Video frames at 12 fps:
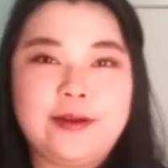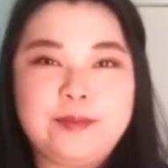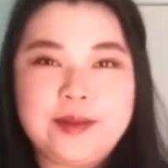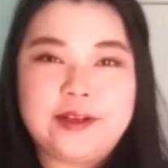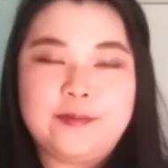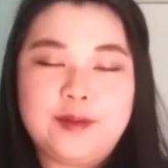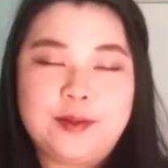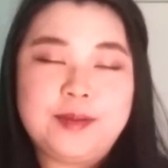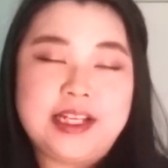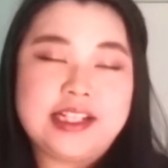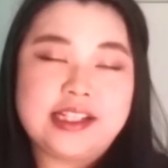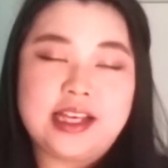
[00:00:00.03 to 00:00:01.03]
beautiful
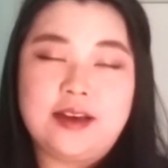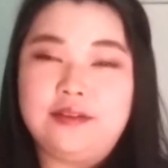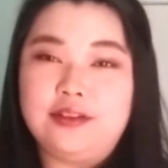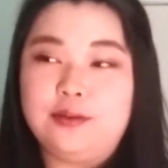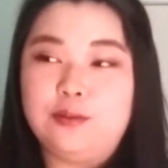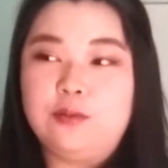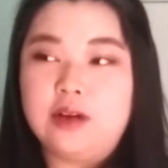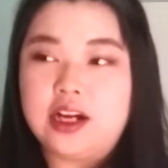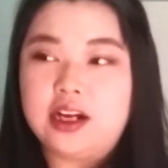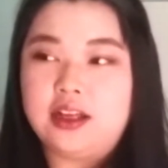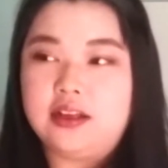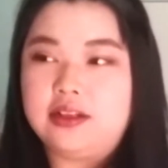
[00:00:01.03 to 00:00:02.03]
peaches of the
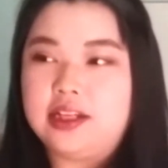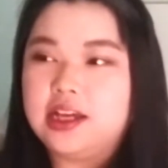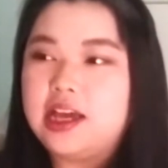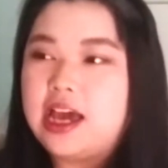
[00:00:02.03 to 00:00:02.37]
world.